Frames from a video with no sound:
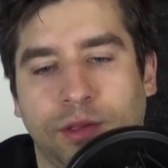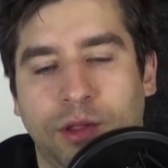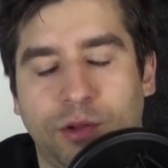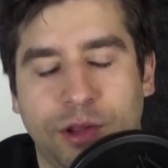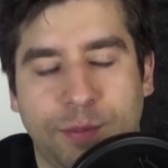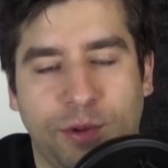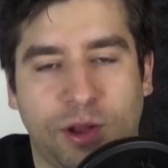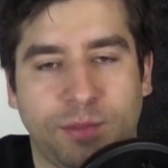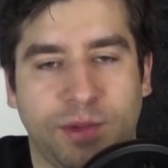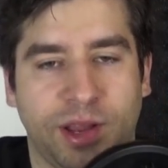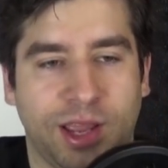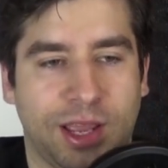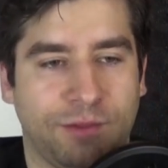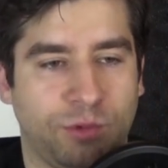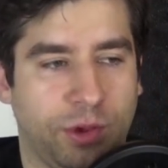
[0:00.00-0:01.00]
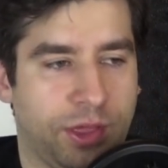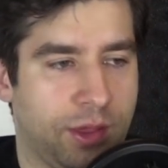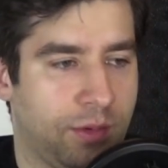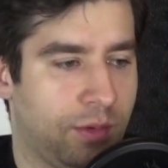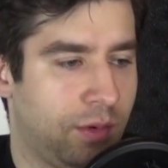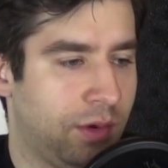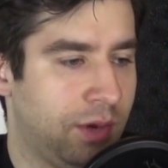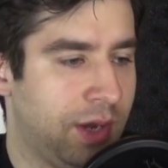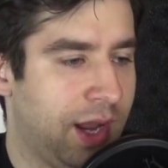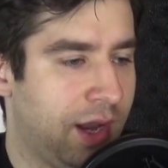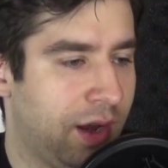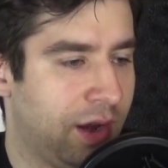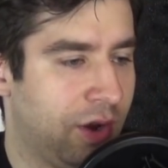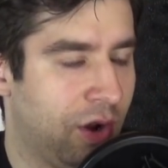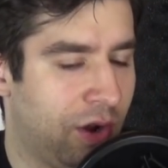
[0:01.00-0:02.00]
The only problem I have with
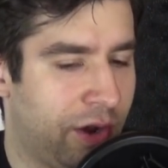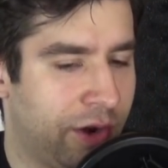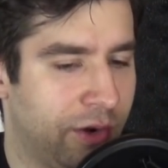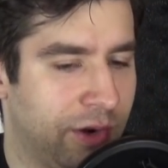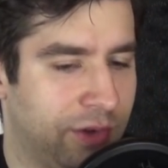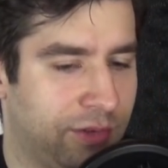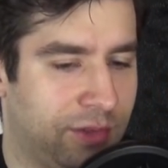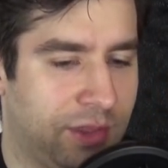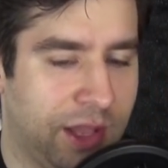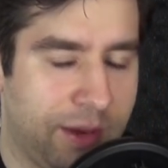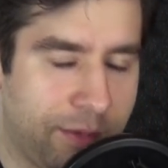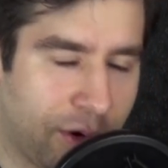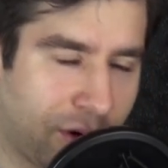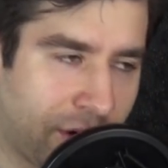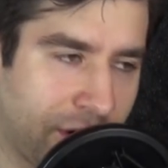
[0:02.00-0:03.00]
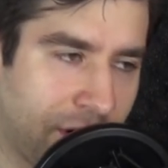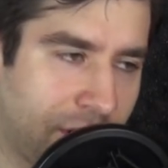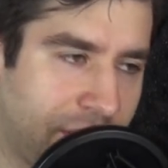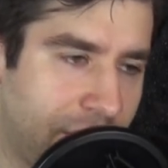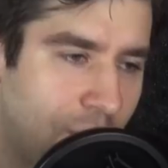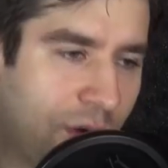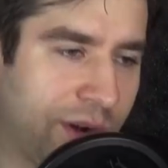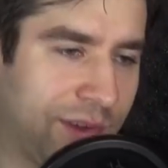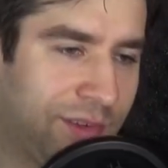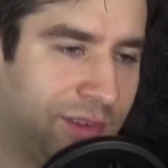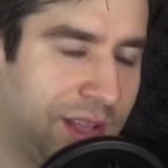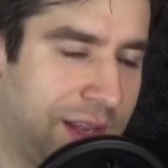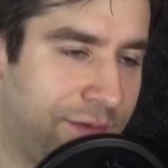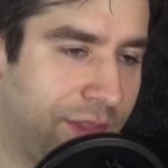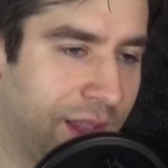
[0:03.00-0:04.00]
Nate and Conor is they clearly want to
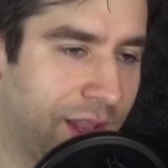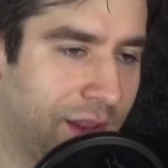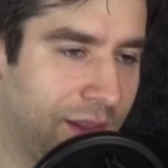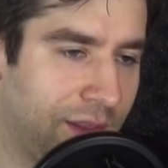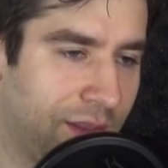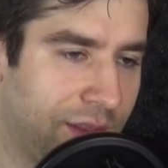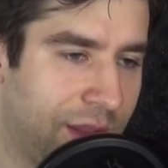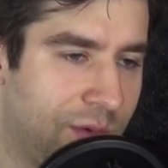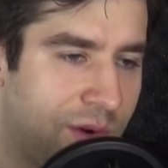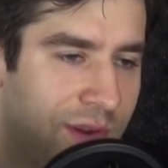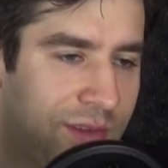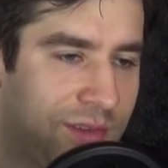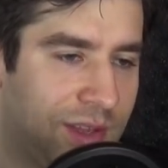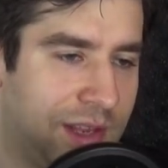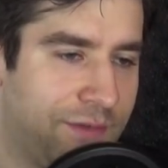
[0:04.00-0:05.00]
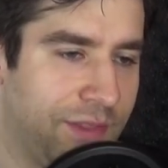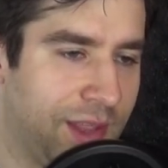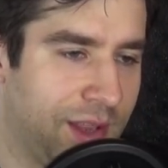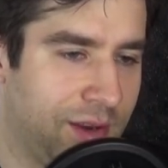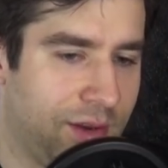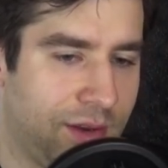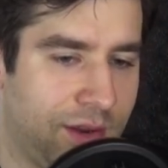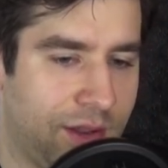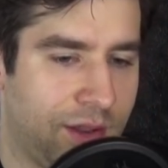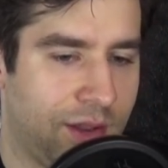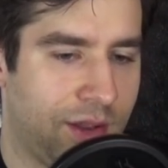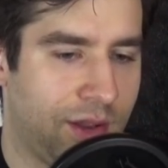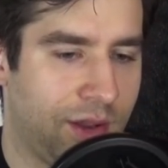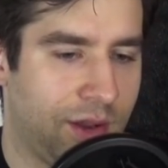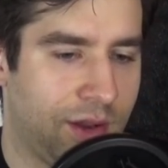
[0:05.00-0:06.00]
save that. They want to save that.
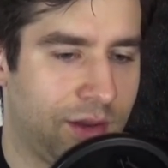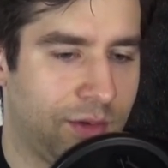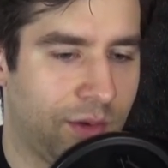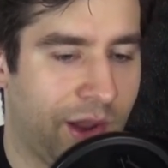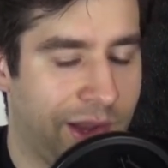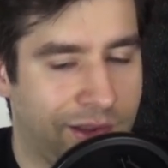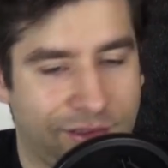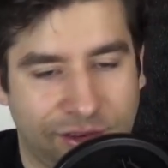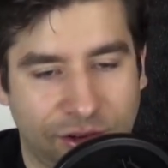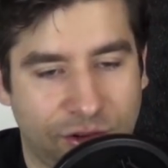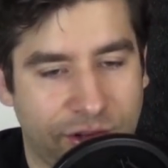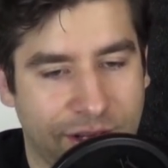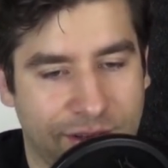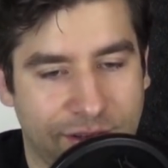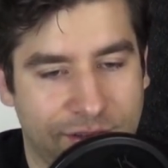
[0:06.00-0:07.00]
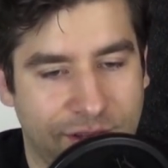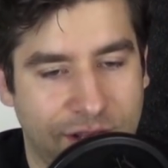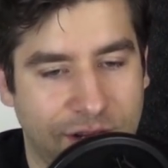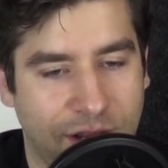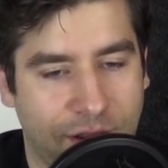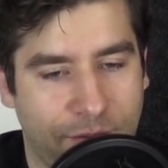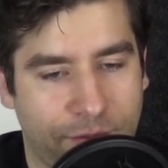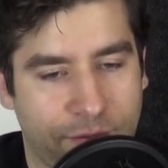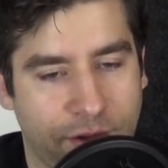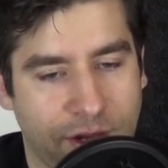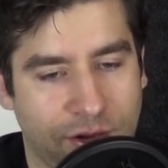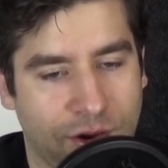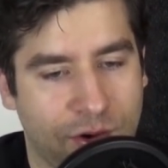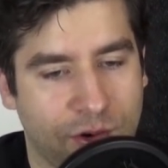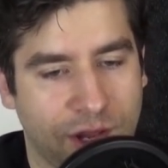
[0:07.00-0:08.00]
I'd still like to see Nate
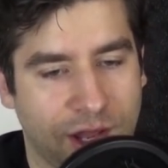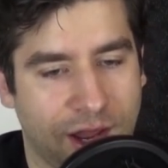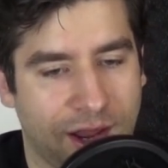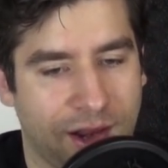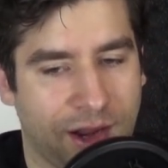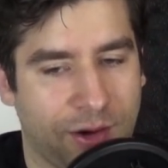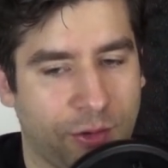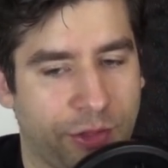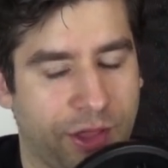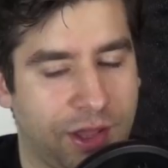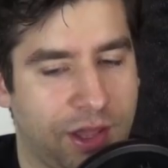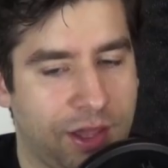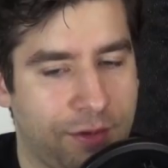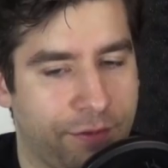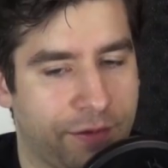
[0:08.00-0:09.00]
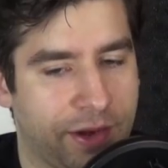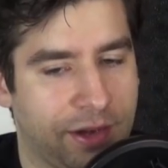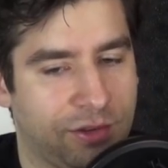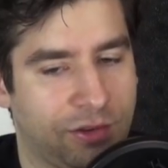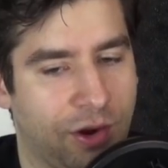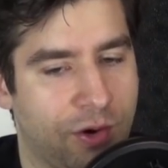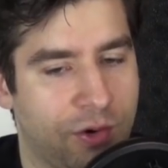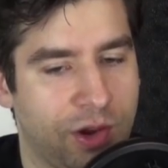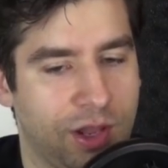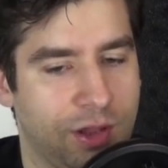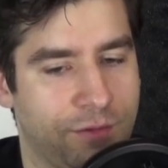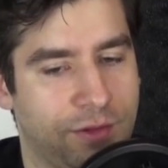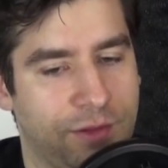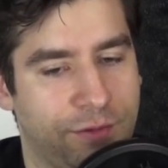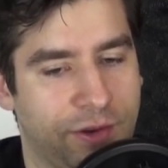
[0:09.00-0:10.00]
fight Tony, and I don't think he fights
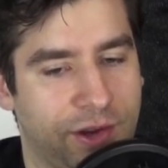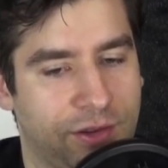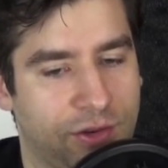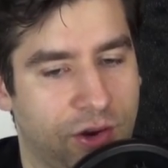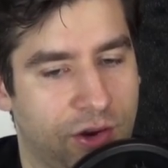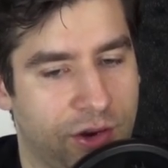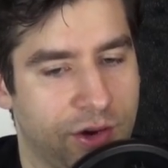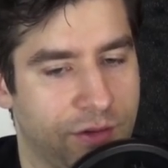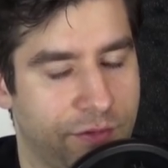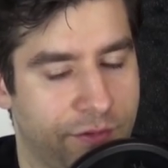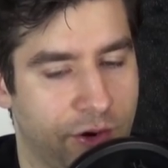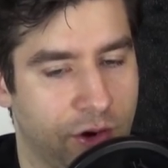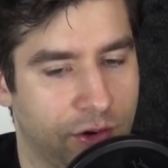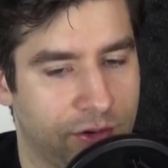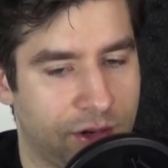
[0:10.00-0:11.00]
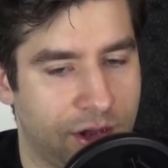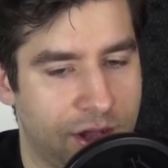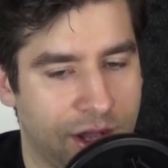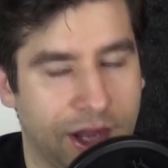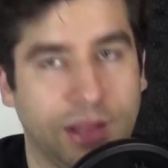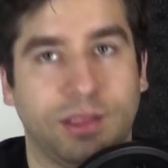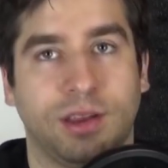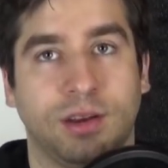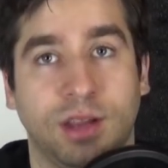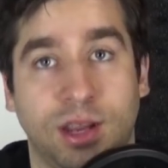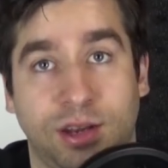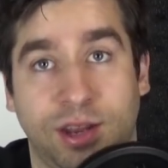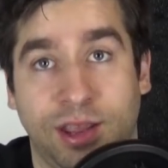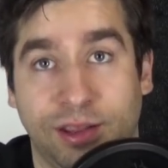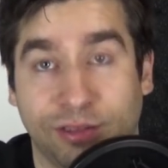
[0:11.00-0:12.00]
Tony if he fights Conor first. I think
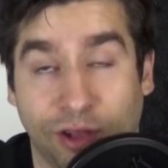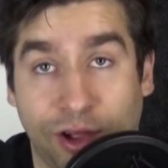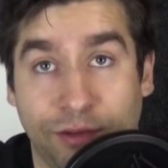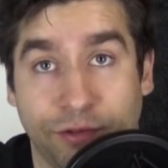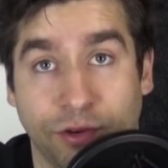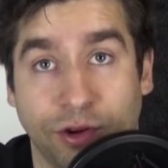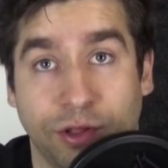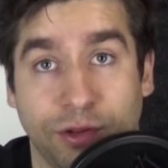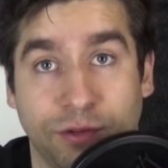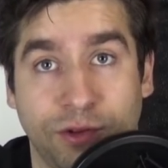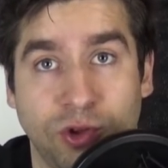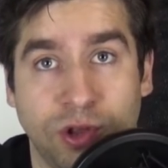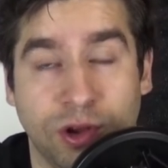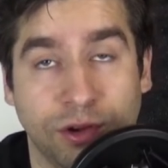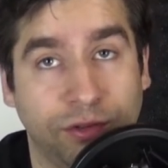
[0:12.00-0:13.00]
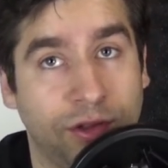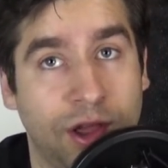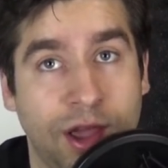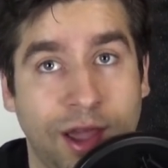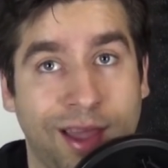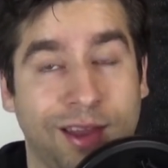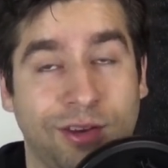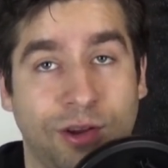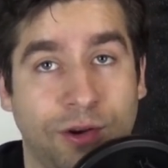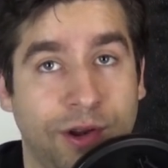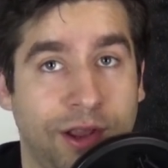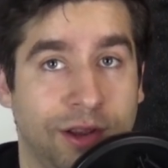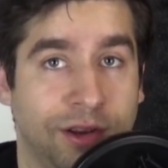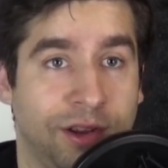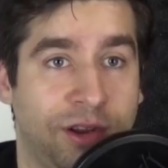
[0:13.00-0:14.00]
Nate takes off for another few years, and
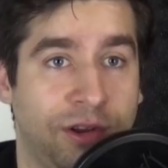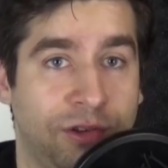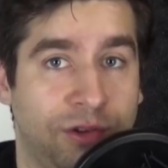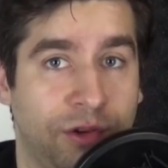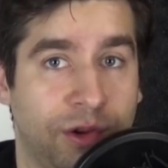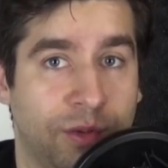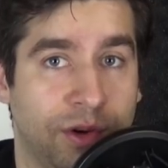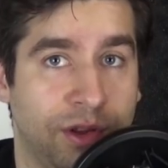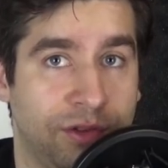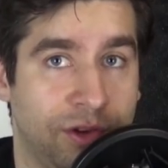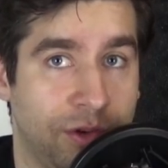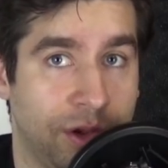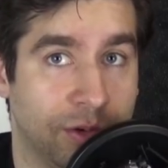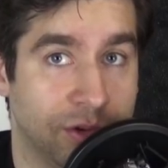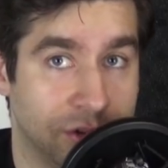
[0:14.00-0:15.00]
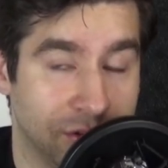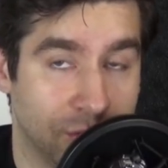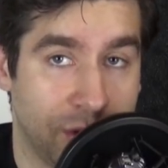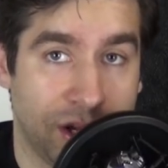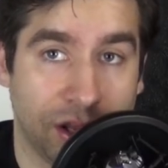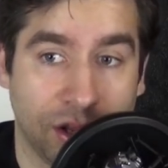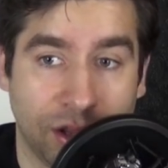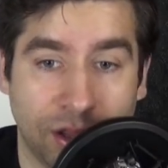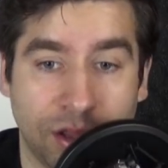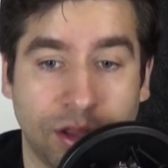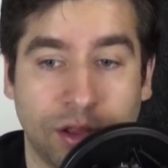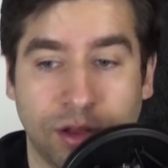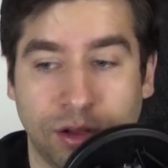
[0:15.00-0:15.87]
Tony continues doing what he's doing, which is winning,